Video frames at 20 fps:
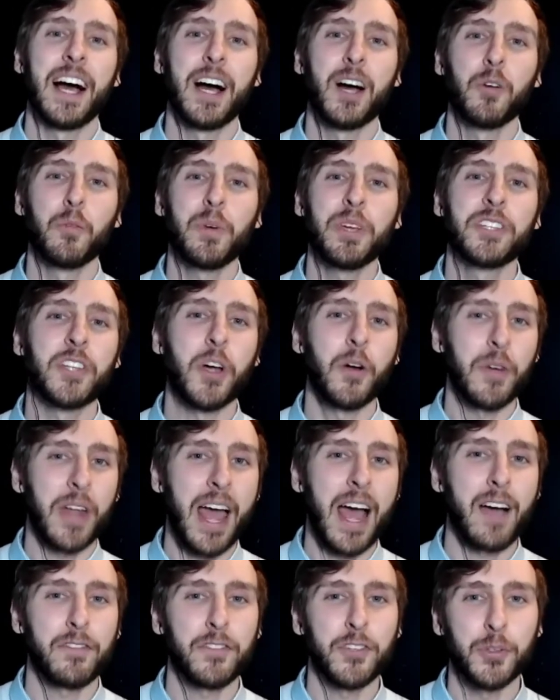we don't
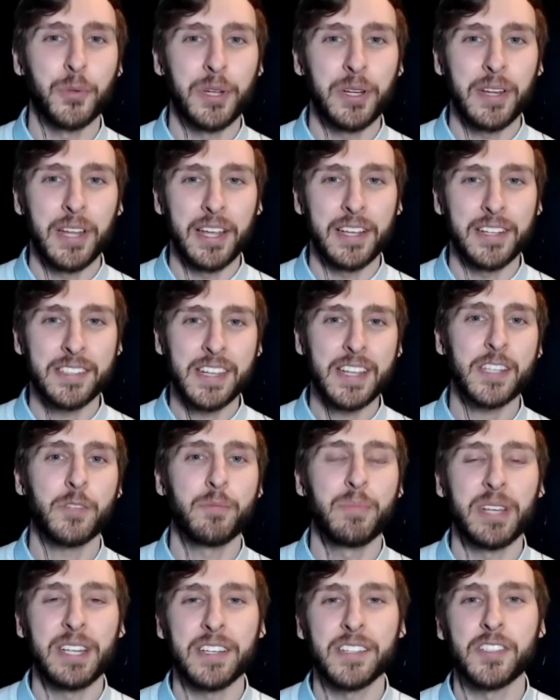have to exist,
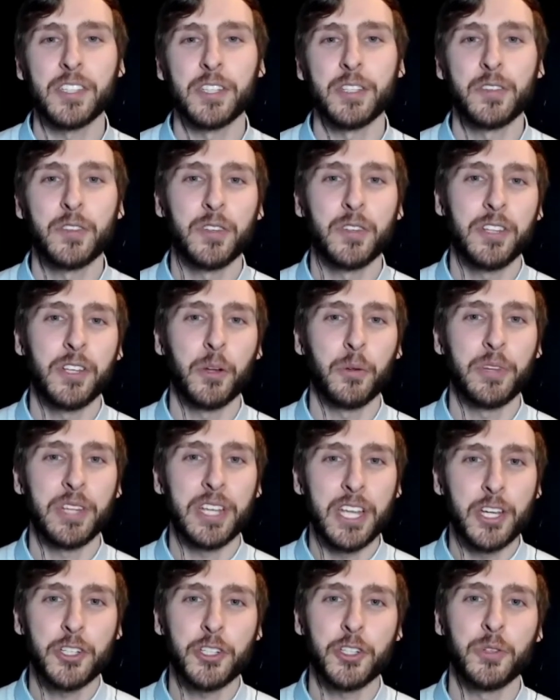because the
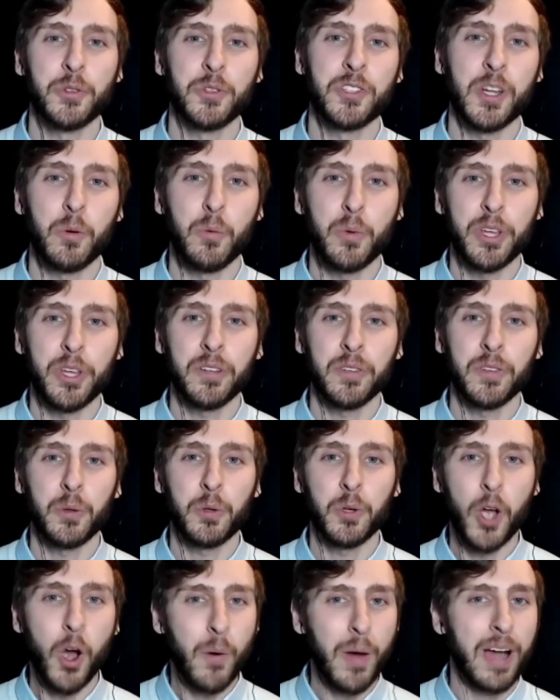issues that we
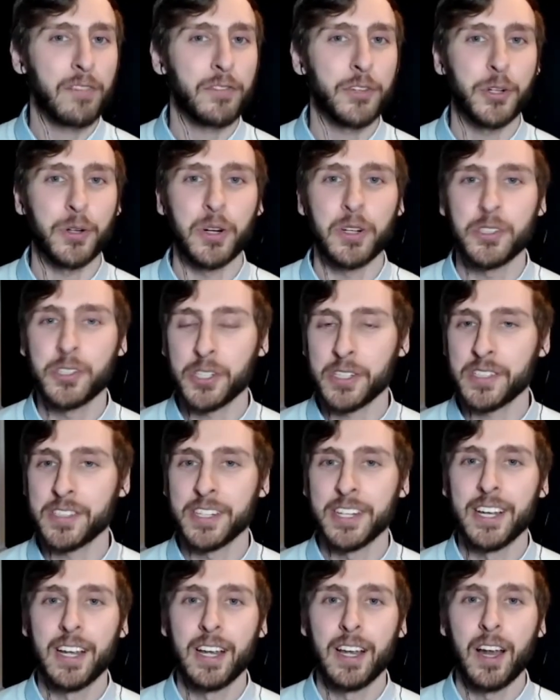go after
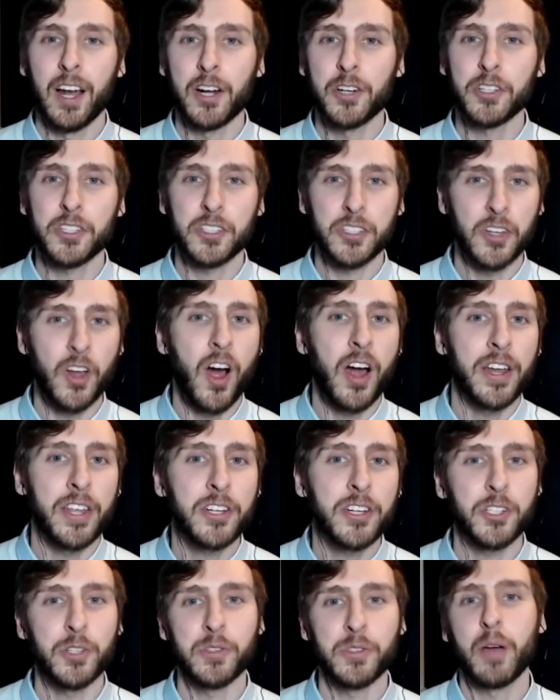are just
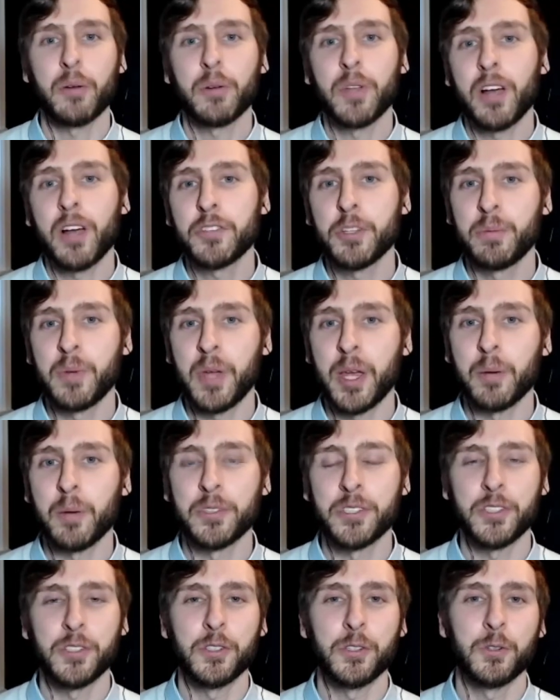non-issues. So I'd love to be
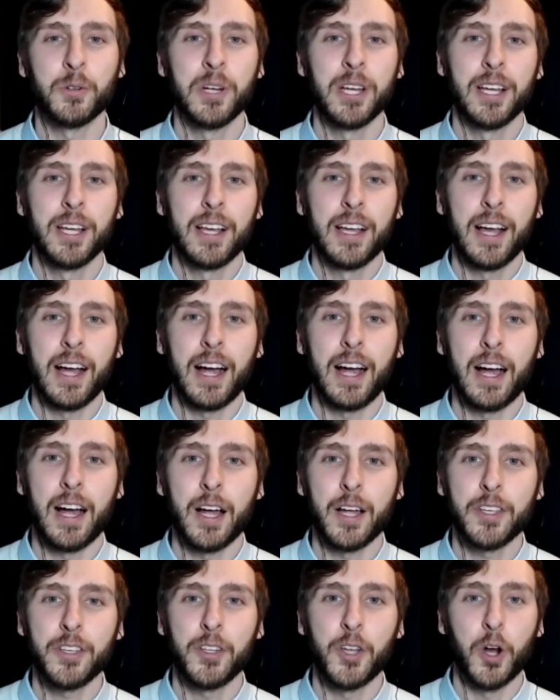able to
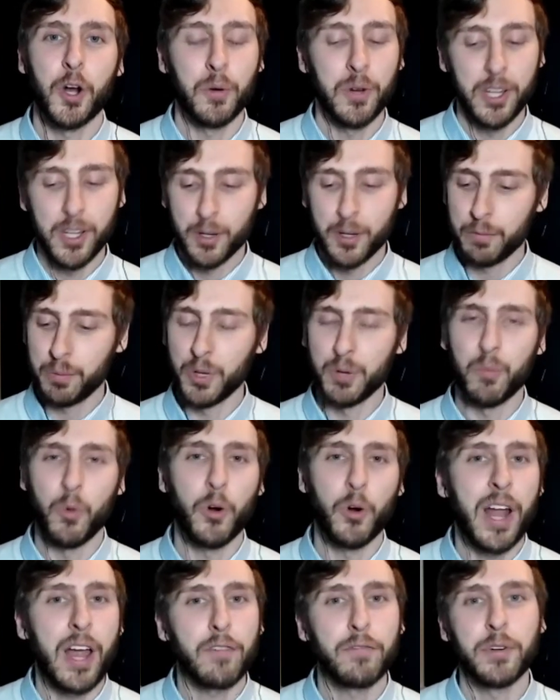put
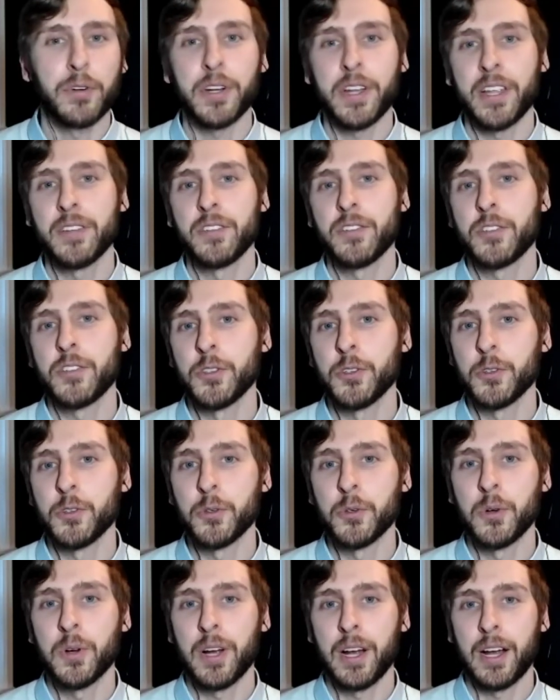more effort into